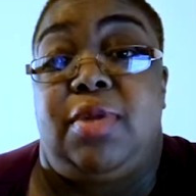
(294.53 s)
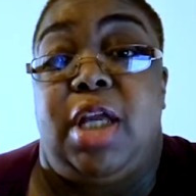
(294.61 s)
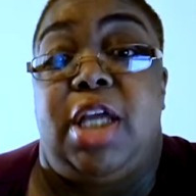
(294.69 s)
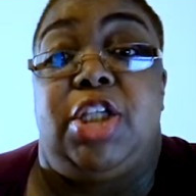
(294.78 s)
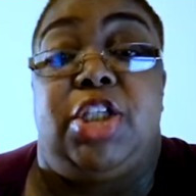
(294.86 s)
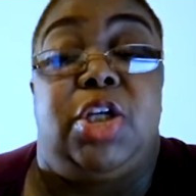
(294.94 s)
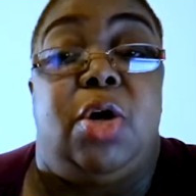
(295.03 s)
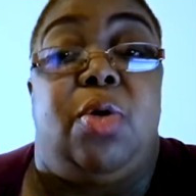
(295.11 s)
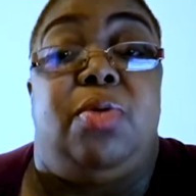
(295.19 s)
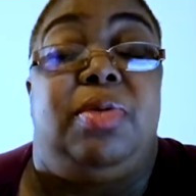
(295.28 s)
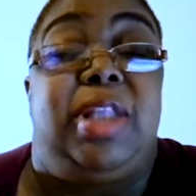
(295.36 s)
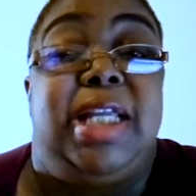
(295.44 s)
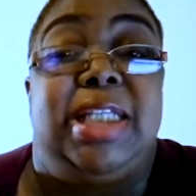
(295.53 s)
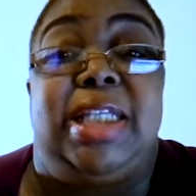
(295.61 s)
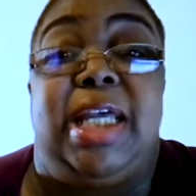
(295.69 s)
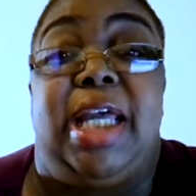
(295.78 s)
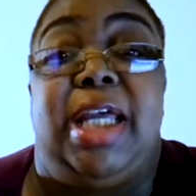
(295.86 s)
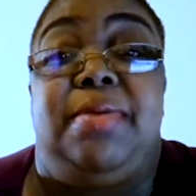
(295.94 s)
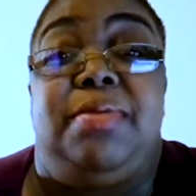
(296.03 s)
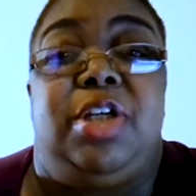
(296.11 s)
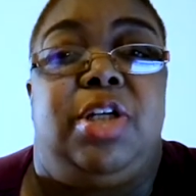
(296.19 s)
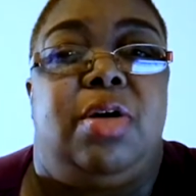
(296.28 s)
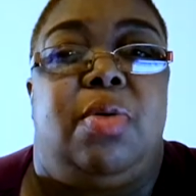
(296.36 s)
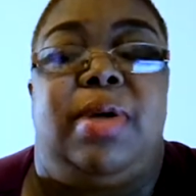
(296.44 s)
So let's say
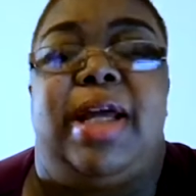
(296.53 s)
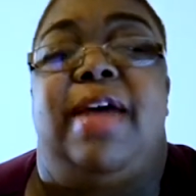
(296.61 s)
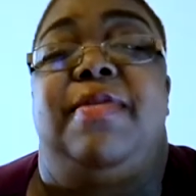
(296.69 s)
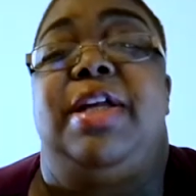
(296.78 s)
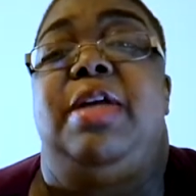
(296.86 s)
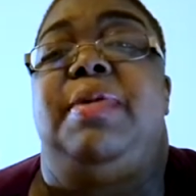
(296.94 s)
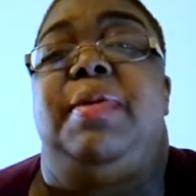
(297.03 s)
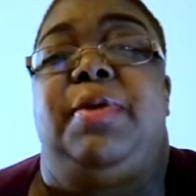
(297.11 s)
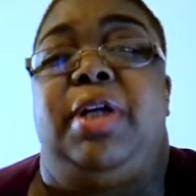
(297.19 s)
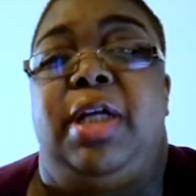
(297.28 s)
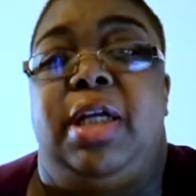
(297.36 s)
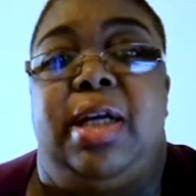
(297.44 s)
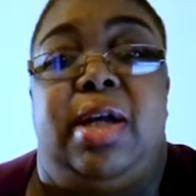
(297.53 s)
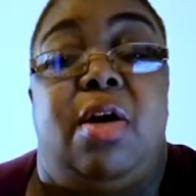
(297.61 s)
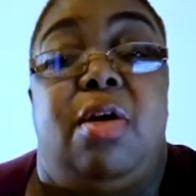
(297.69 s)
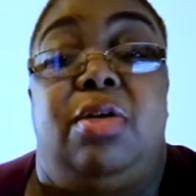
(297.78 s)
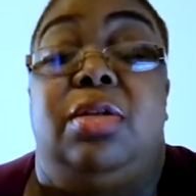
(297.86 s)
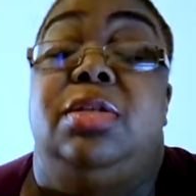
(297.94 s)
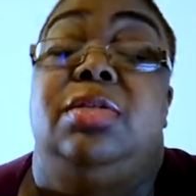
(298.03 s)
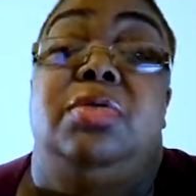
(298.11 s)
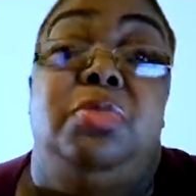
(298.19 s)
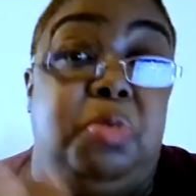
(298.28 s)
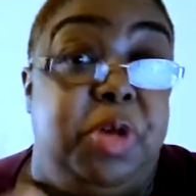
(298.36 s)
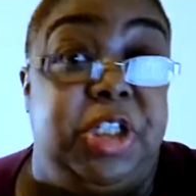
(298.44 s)
you don't want to have any people in it at all,
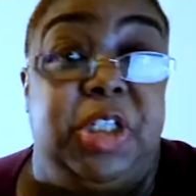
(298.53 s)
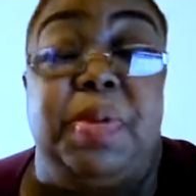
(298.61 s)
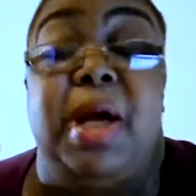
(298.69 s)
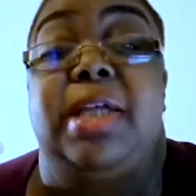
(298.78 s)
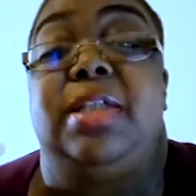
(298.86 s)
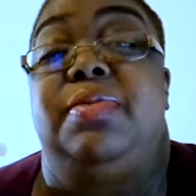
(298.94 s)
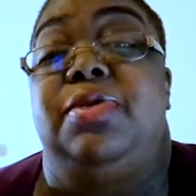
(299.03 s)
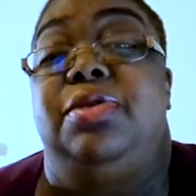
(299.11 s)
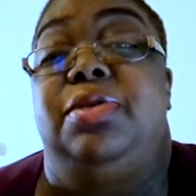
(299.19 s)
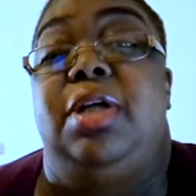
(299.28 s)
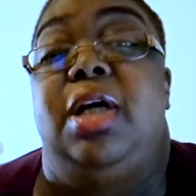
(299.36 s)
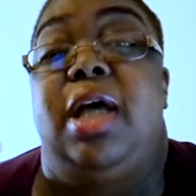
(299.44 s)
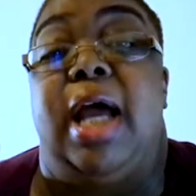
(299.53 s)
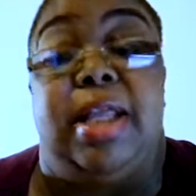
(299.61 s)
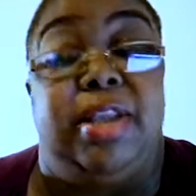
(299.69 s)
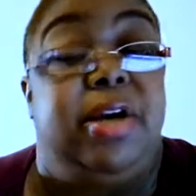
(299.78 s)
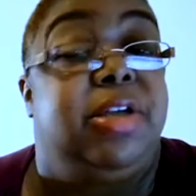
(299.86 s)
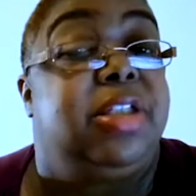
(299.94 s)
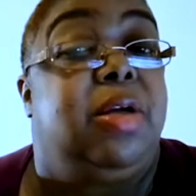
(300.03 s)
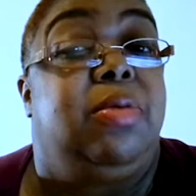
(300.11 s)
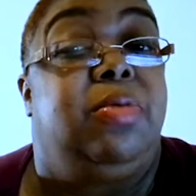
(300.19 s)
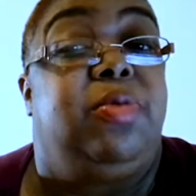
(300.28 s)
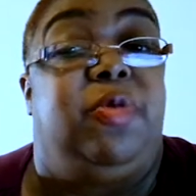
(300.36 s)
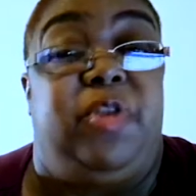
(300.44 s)
which is possible. And there are some
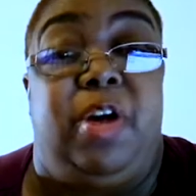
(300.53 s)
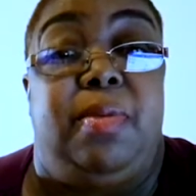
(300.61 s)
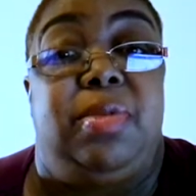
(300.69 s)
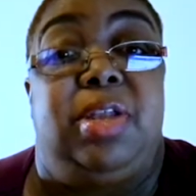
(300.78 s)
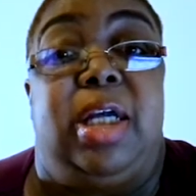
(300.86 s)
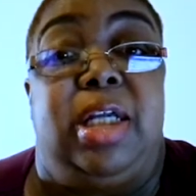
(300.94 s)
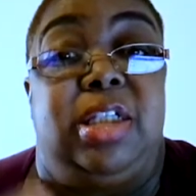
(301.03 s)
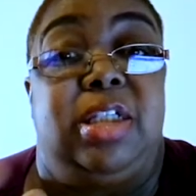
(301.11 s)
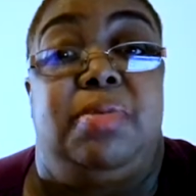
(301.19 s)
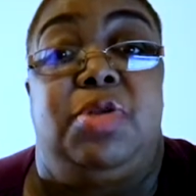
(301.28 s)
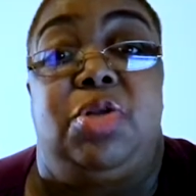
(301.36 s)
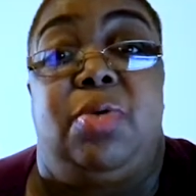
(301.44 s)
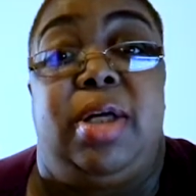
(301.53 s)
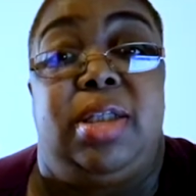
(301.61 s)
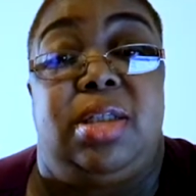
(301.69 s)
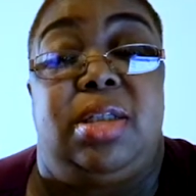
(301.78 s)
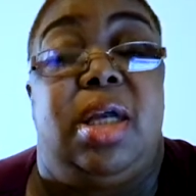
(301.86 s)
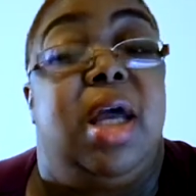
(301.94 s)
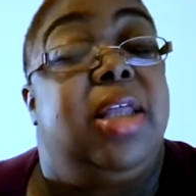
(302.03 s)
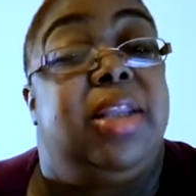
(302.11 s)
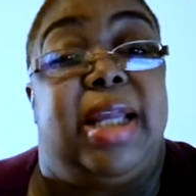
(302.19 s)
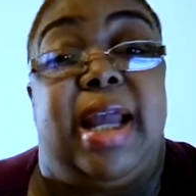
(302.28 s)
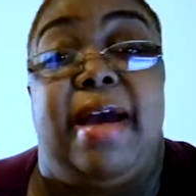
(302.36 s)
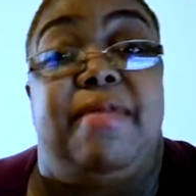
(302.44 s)
films and some shorts
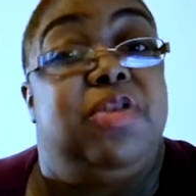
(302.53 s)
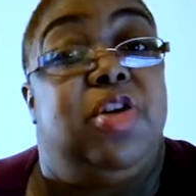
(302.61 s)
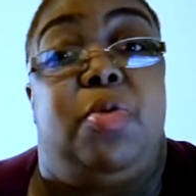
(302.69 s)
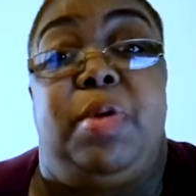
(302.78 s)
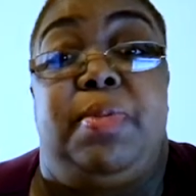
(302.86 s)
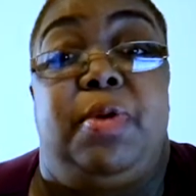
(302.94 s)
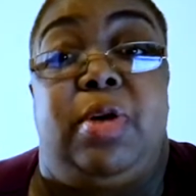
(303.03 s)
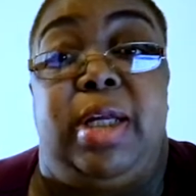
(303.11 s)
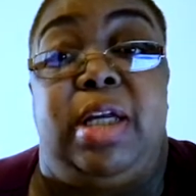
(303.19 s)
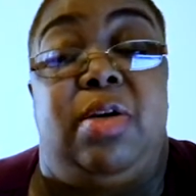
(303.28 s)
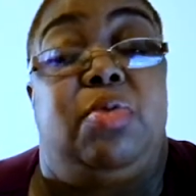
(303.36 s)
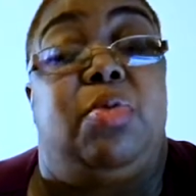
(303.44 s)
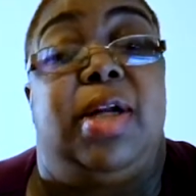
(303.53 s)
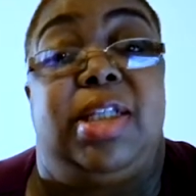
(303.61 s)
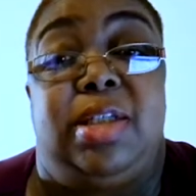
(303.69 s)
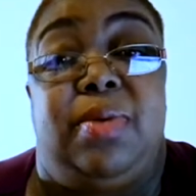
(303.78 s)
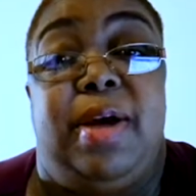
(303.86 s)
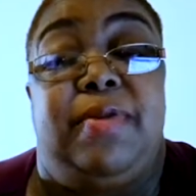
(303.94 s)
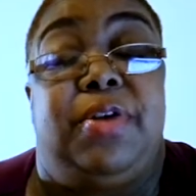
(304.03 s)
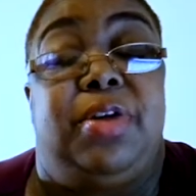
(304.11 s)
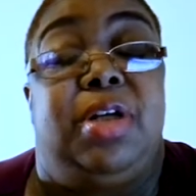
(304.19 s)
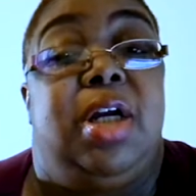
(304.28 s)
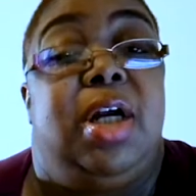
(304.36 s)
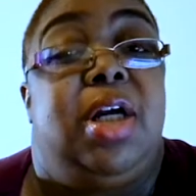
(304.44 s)
that have no people in it whatsoever.
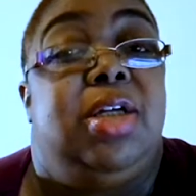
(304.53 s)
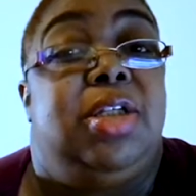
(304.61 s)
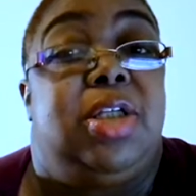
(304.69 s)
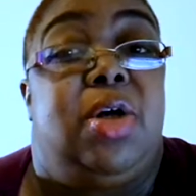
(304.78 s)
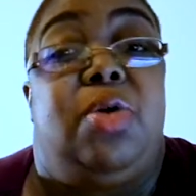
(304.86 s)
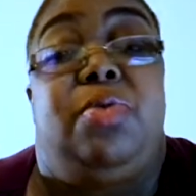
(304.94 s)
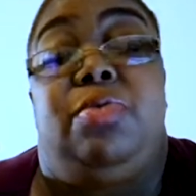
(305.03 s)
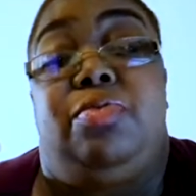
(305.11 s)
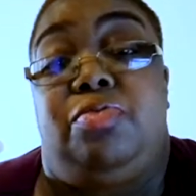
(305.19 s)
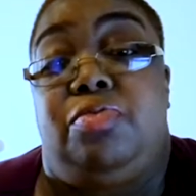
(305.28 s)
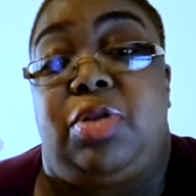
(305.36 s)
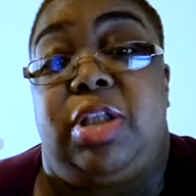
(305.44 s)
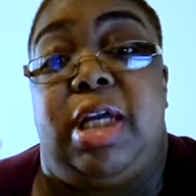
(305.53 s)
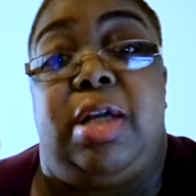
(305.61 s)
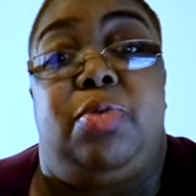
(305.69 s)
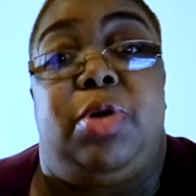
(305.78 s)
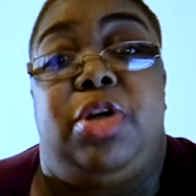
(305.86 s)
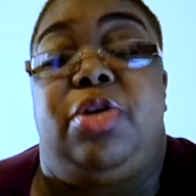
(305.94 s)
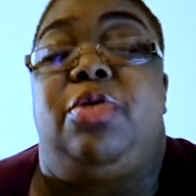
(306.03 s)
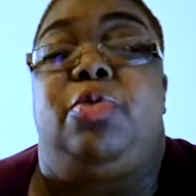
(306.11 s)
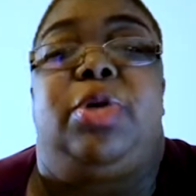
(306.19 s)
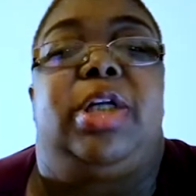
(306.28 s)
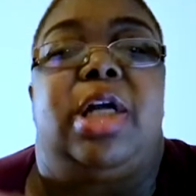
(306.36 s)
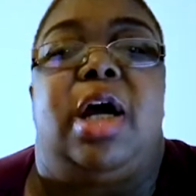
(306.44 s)
So then
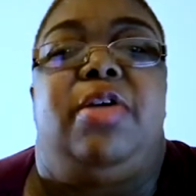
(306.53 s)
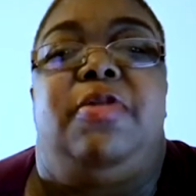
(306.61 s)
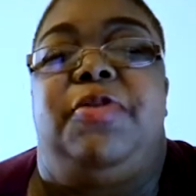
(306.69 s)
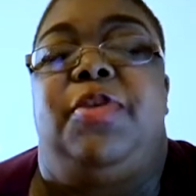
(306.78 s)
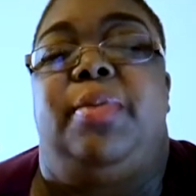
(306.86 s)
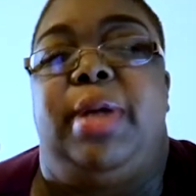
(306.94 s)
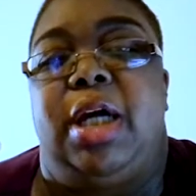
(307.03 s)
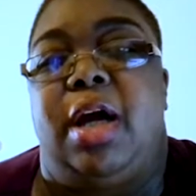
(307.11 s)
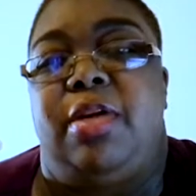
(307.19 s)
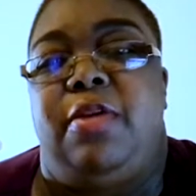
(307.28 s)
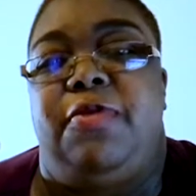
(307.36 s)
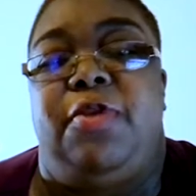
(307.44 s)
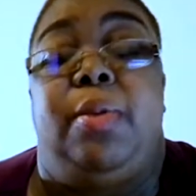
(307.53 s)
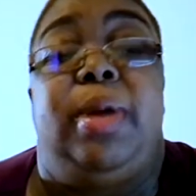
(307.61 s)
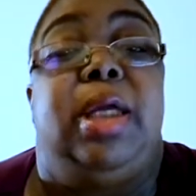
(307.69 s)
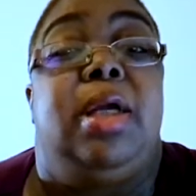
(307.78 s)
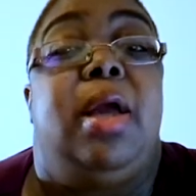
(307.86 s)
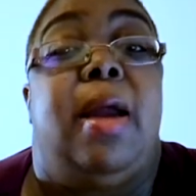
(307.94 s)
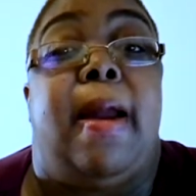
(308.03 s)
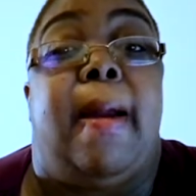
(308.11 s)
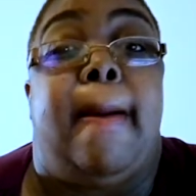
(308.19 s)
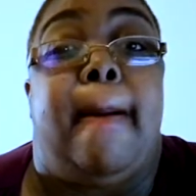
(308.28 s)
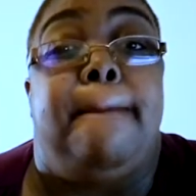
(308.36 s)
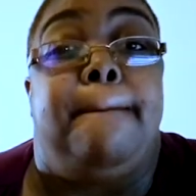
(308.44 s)
what are you filming? Are you filming
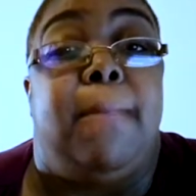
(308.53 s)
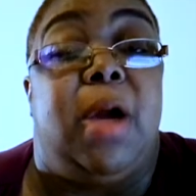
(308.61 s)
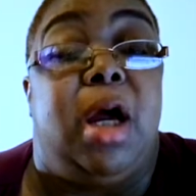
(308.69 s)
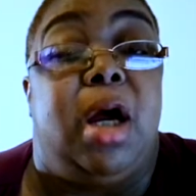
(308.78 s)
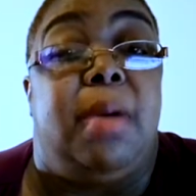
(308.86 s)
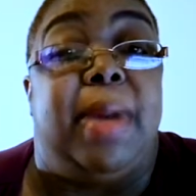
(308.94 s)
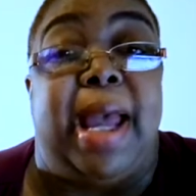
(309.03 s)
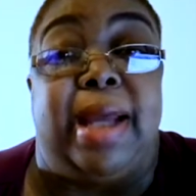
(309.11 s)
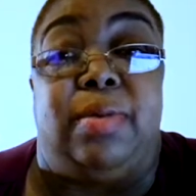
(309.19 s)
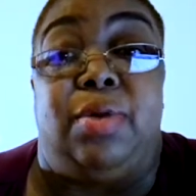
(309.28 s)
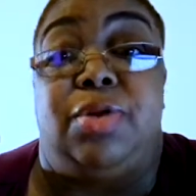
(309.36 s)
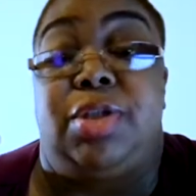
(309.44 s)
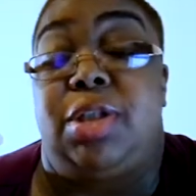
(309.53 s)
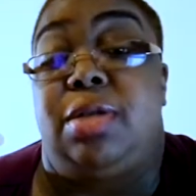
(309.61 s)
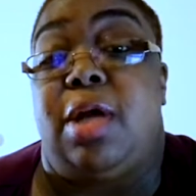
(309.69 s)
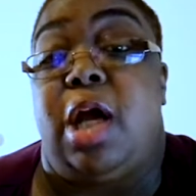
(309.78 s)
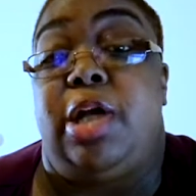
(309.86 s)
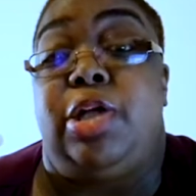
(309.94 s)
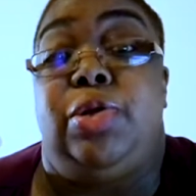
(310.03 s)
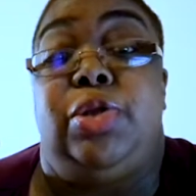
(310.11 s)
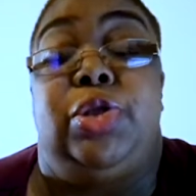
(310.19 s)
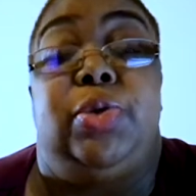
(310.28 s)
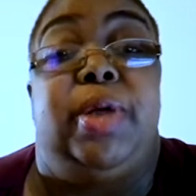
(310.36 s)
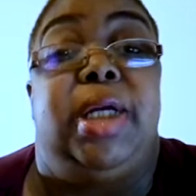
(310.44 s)
animals? Are you
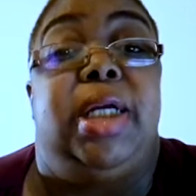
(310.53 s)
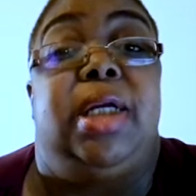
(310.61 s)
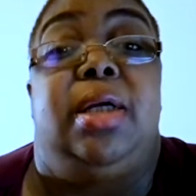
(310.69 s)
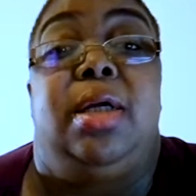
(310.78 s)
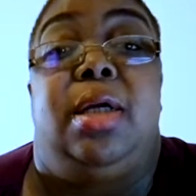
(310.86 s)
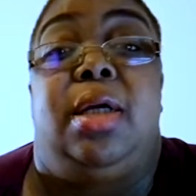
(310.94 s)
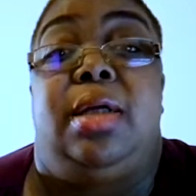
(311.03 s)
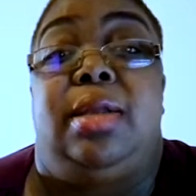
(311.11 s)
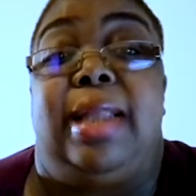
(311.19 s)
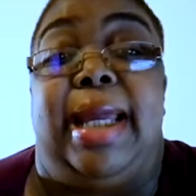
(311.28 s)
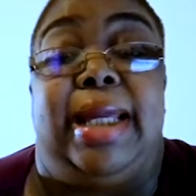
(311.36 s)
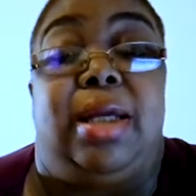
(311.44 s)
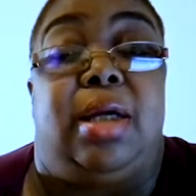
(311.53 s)
doing like